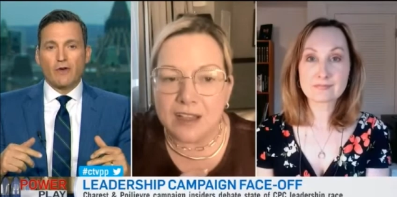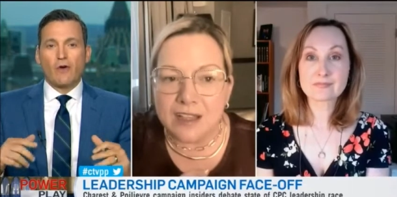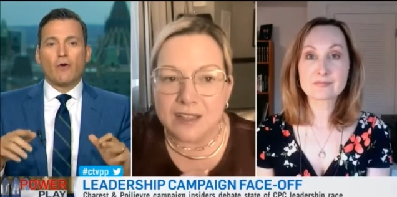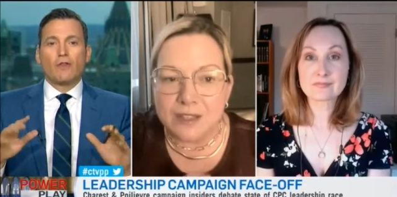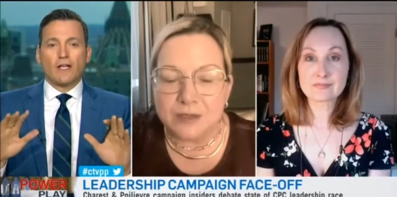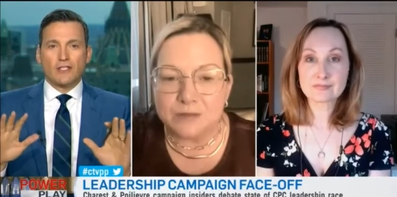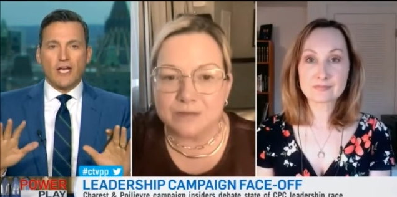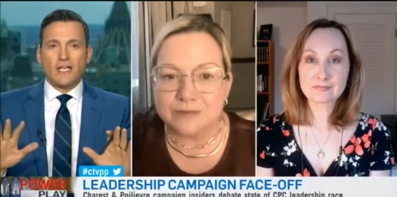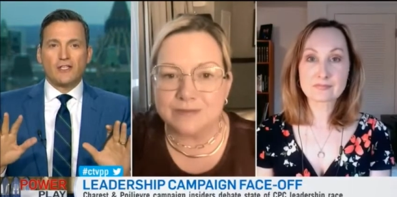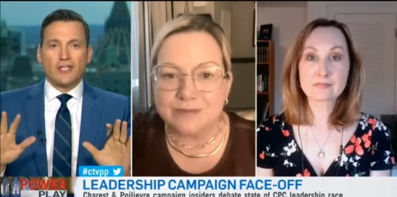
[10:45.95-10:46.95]
Speaker 1: Hold on,
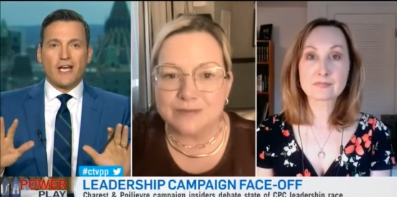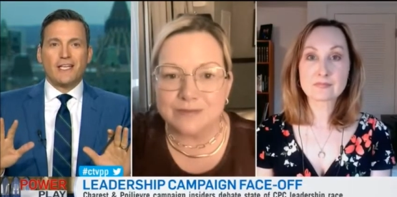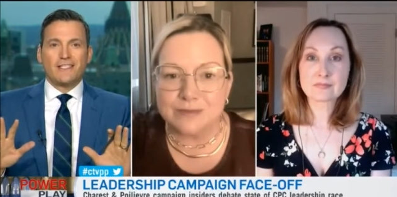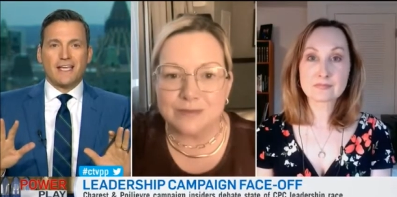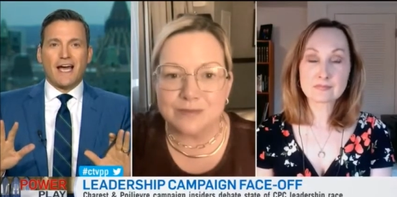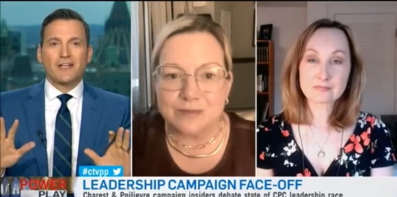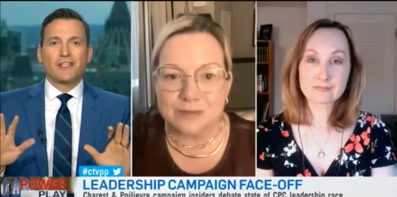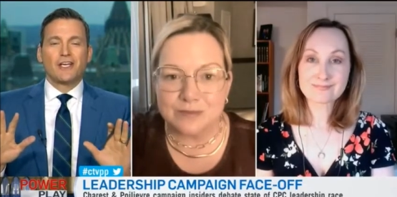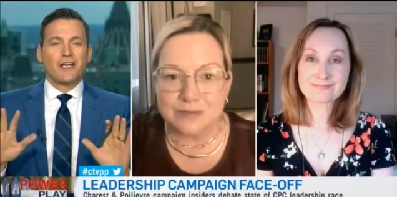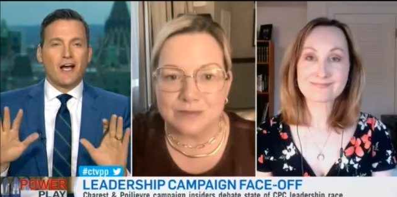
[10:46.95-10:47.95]
Jenny, Jenny and Tash,
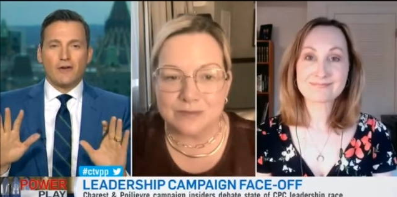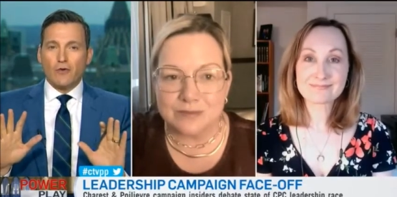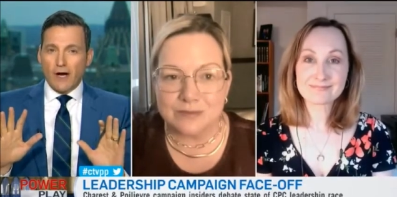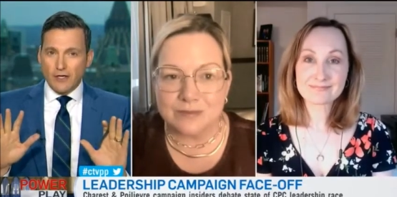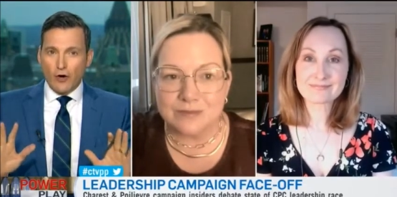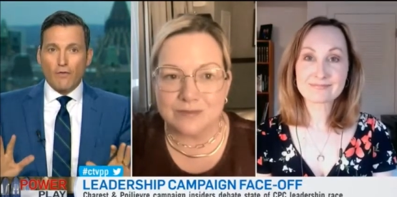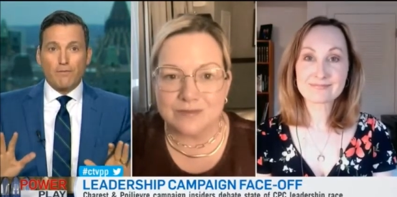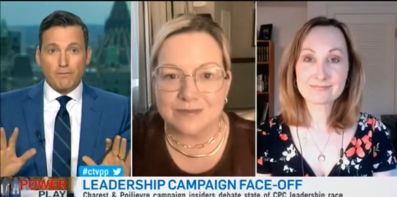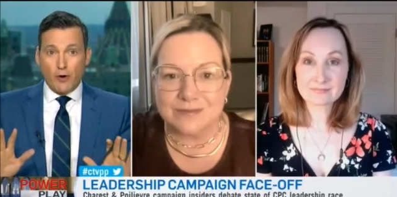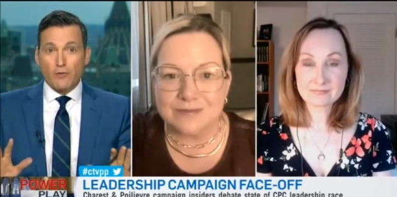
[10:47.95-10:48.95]
who I know
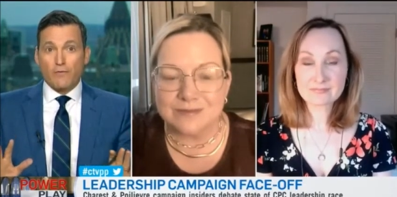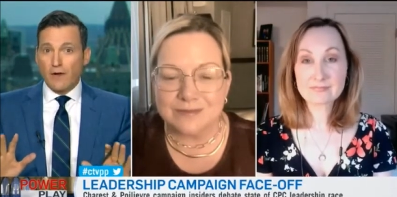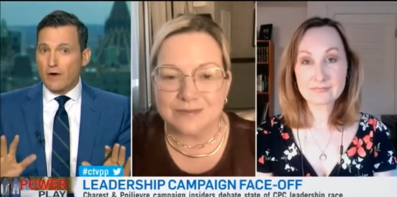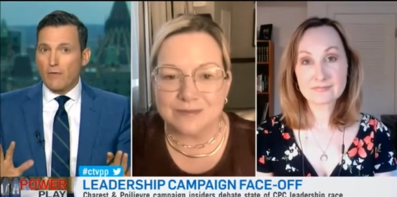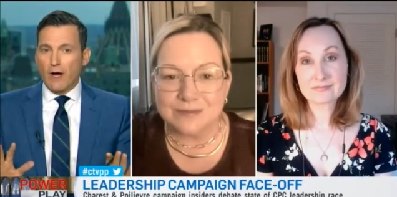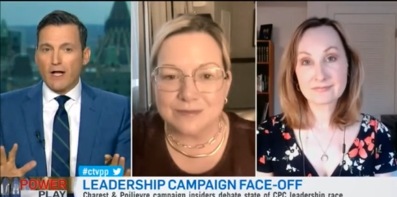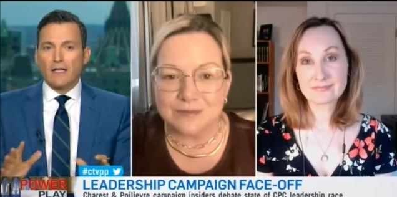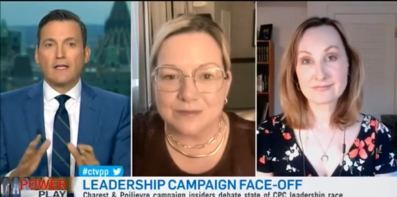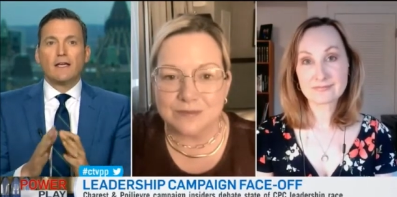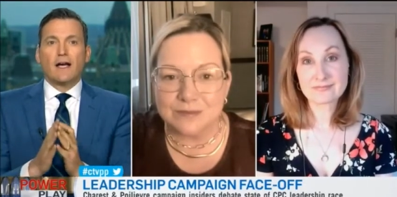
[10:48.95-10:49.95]
both very well
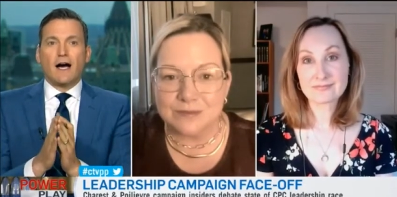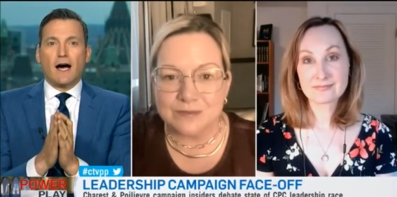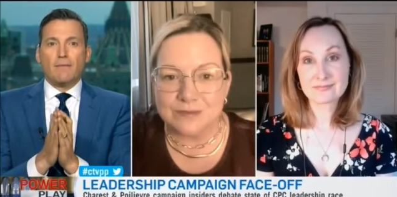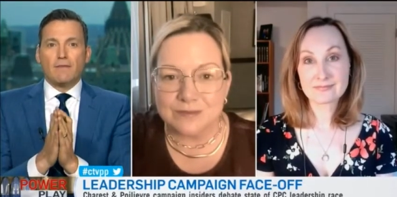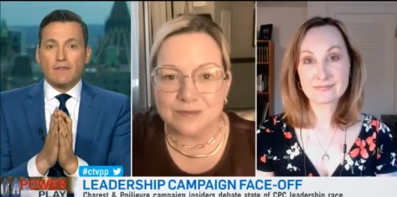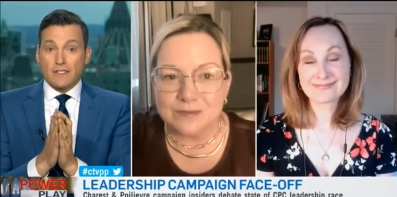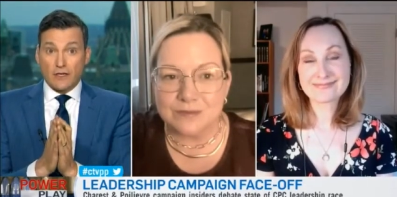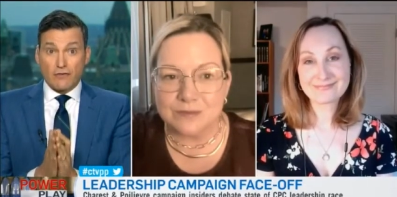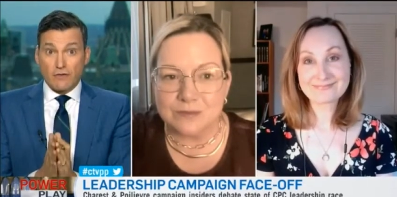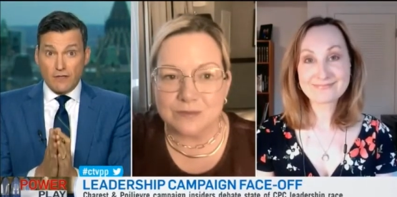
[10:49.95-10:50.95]
um, is a, an
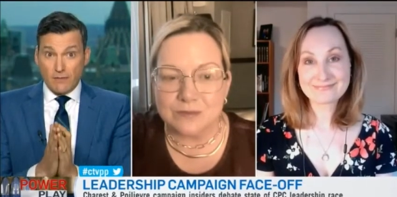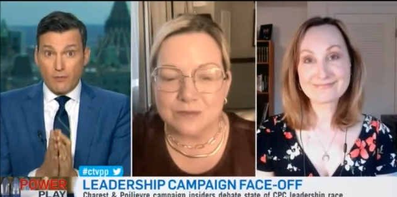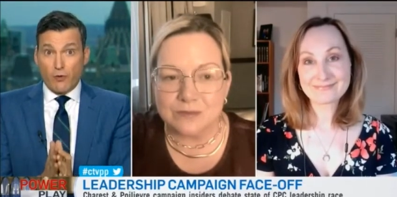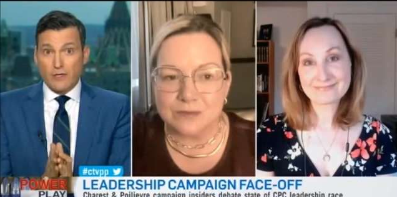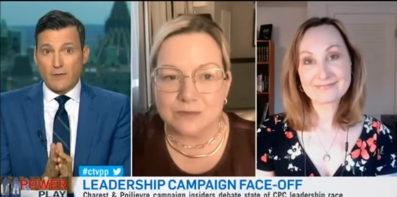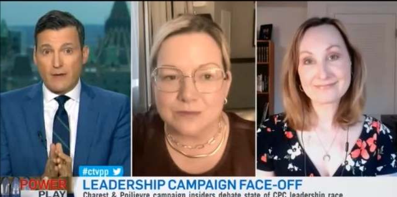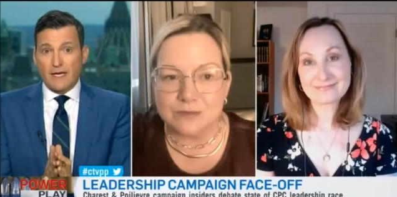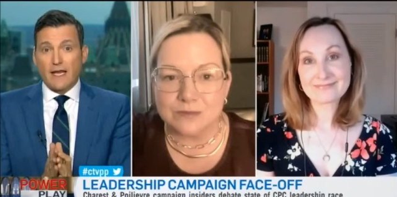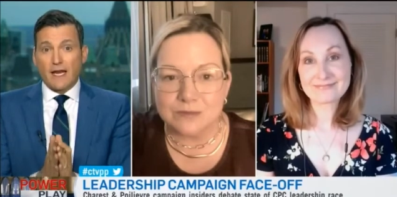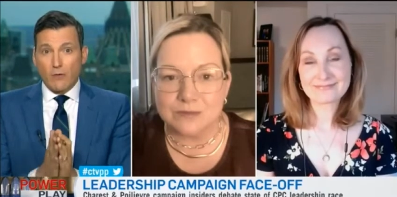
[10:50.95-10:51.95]
important debate,
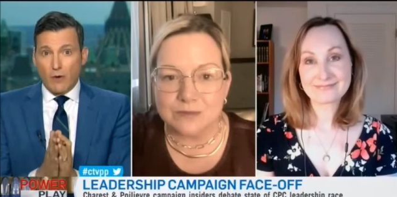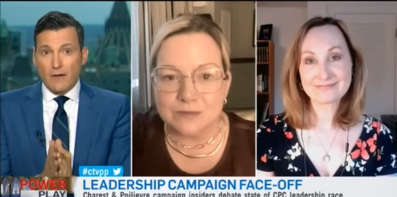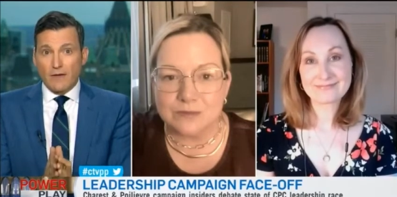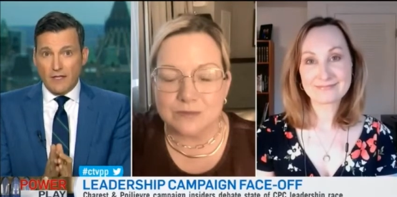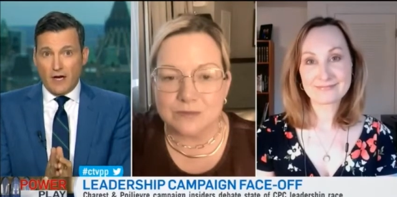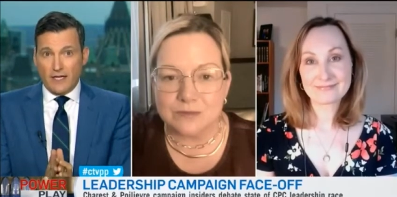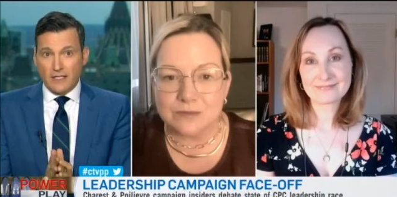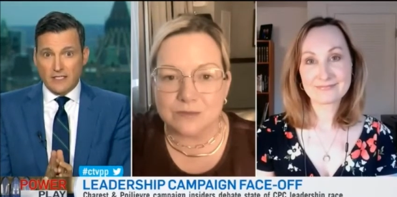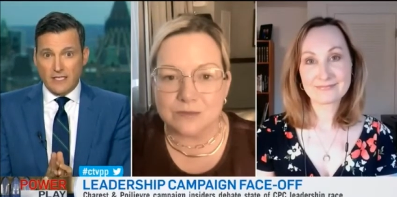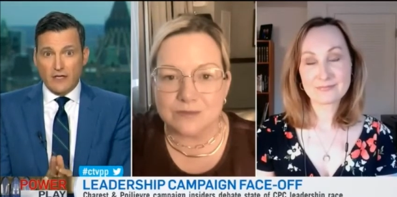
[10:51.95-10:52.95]
and I want the audience
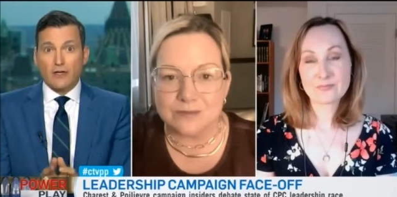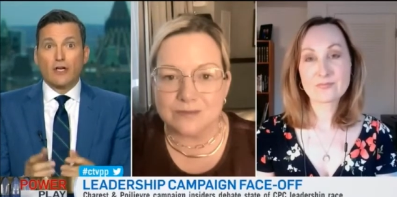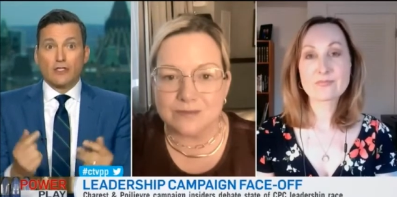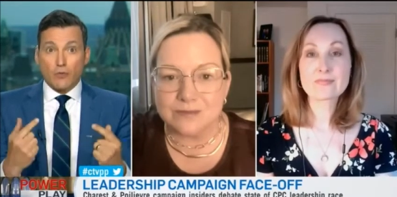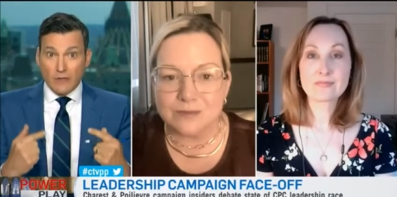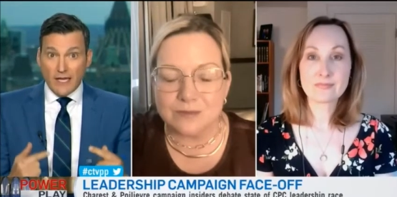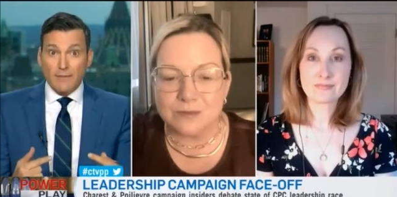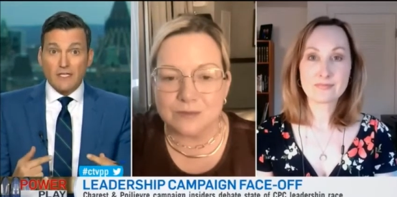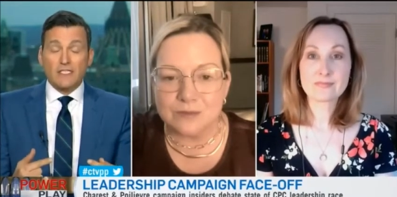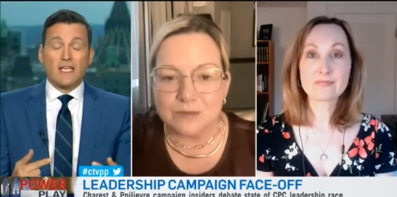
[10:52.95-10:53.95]
to hear. So let me
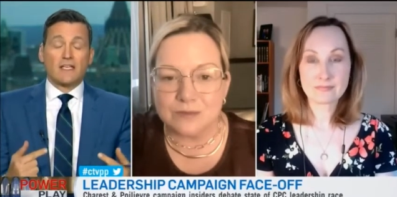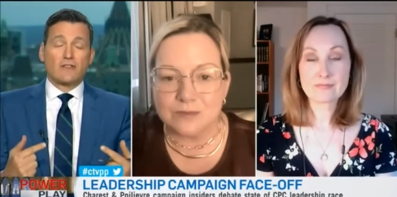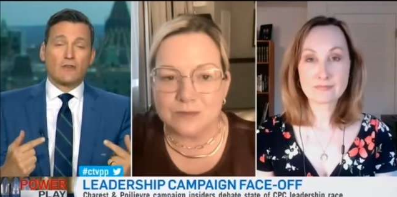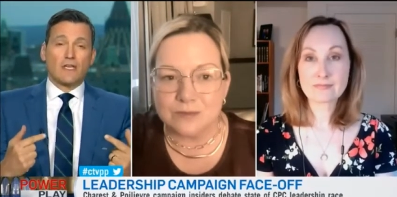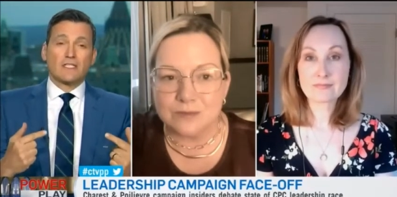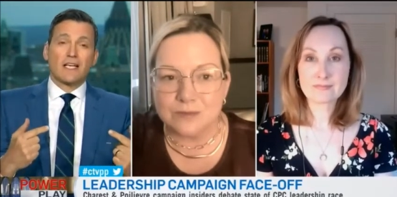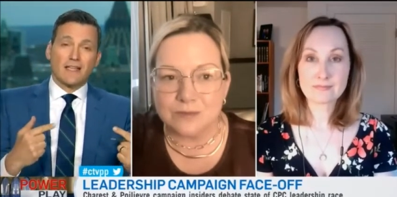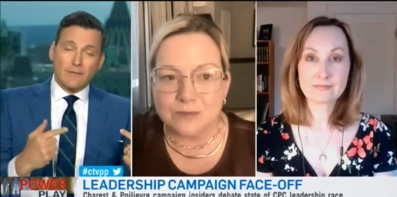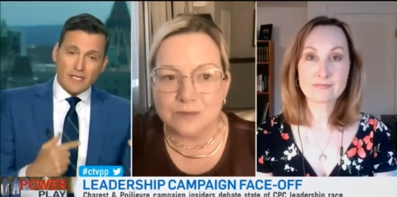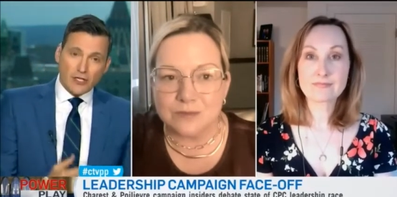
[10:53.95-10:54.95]
just take do this.
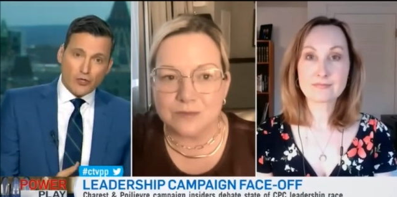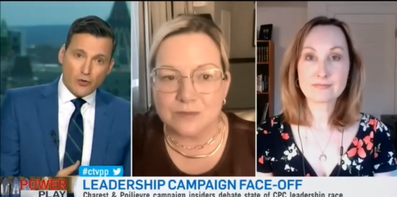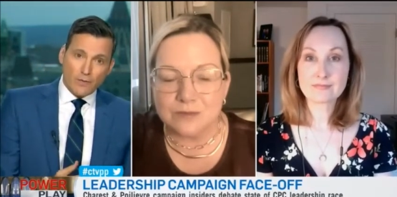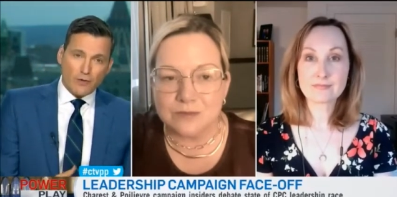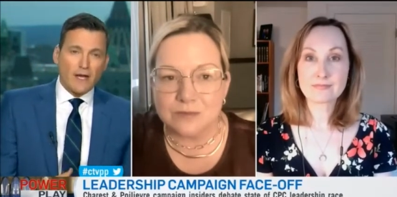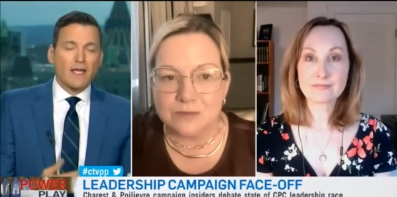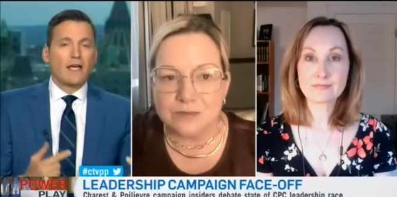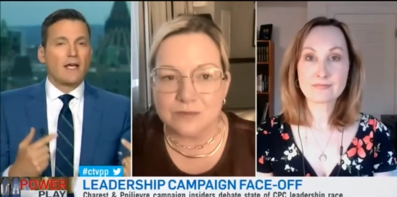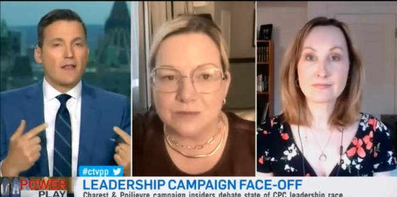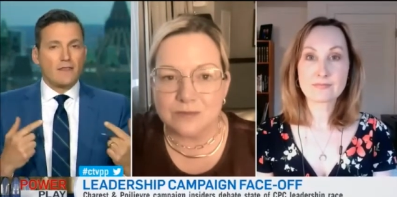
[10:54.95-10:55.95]
Let me take a short break.
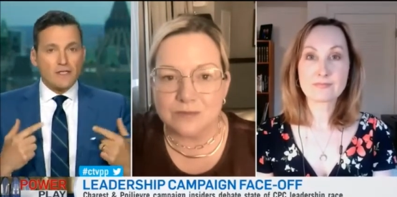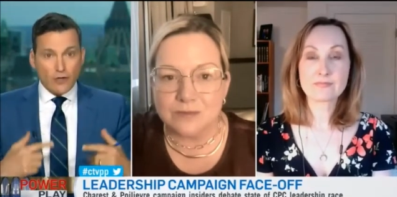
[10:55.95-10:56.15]
These are